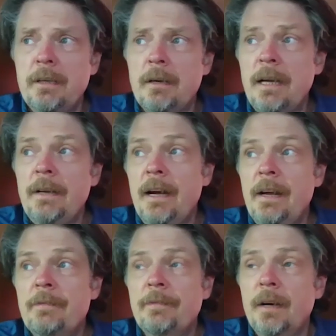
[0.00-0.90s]
I, I
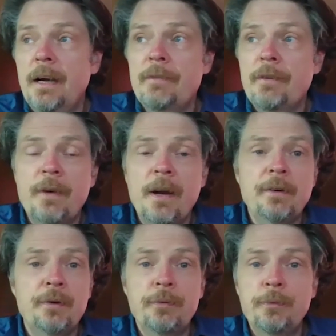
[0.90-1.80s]
have I have a
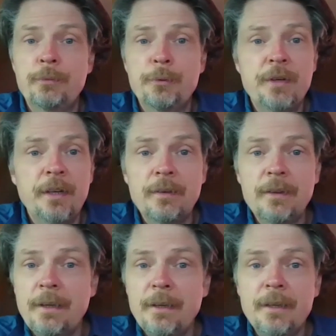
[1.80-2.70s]
friend who
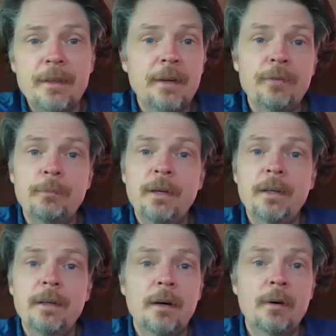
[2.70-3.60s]
routinely gives
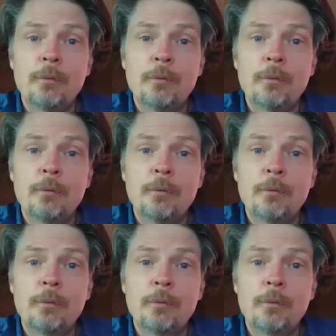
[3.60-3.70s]
me a